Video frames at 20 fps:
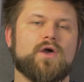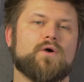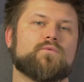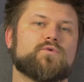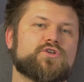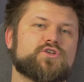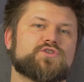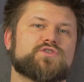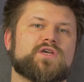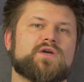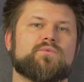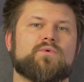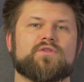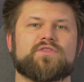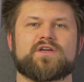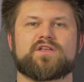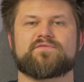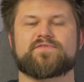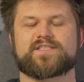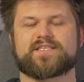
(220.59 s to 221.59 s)
We shall see what
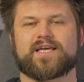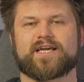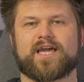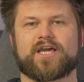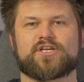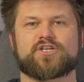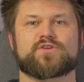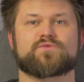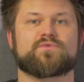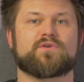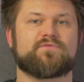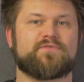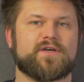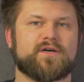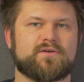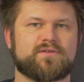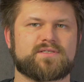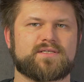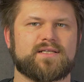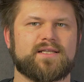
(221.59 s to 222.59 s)
the investigation
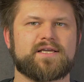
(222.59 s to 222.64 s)
reveals,